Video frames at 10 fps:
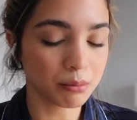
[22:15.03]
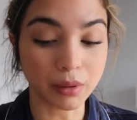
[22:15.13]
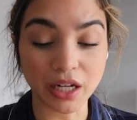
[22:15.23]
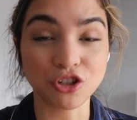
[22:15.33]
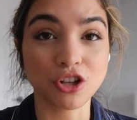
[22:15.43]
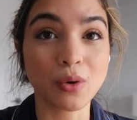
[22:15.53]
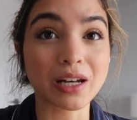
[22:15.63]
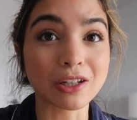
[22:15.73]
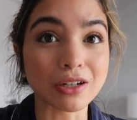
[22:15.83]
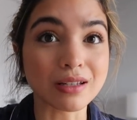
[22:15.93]
blush though, and
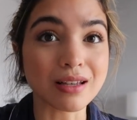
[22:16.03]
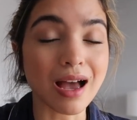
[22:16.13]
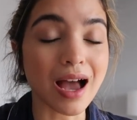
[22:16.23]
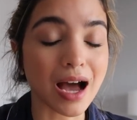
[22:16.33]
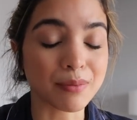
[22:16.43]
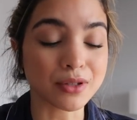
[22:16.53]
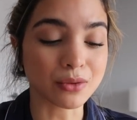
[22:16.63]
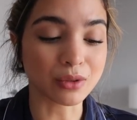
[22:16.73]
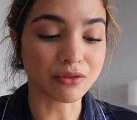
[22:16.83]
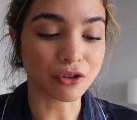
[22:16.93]
it looks
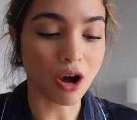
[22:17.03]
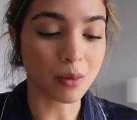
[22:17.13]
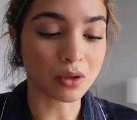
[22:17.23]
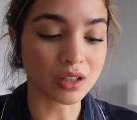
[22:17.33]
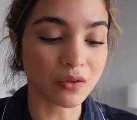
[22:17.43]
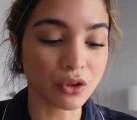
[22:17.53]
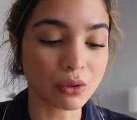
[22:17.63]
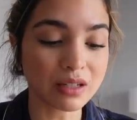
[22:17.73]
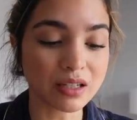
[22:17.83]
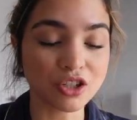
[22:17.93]
absolutely phenomenal. Even though
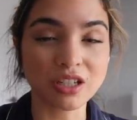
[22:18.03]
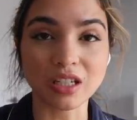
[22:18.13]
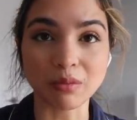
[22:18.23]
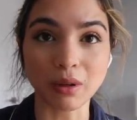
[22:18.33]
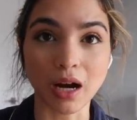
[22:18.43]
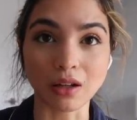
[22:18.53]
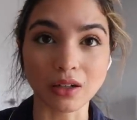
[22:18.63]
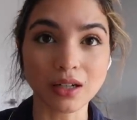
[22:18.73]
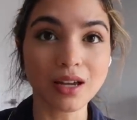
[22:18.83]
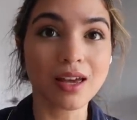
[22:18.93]
it is such a deep
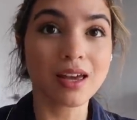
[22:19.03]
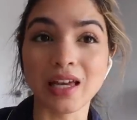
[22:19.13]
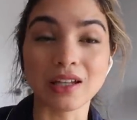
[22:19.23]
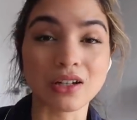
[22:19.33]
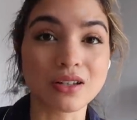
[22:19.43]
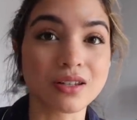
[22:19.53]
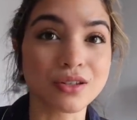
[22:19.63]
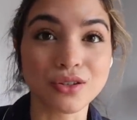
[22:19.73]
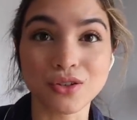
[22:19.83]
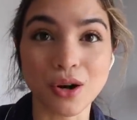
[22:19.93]
color, it looks
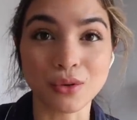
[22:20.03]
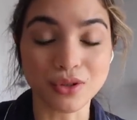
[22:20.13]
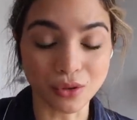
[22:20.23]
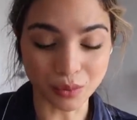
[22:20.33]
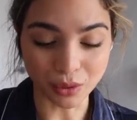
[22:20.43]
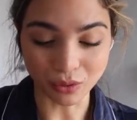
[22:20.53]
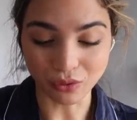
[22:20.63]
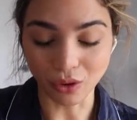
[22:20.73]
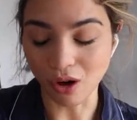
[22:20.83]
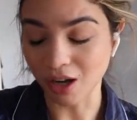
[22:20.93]
so so
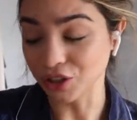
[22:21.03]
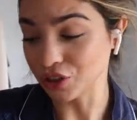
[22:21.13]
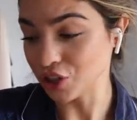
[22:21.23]
beautiful on your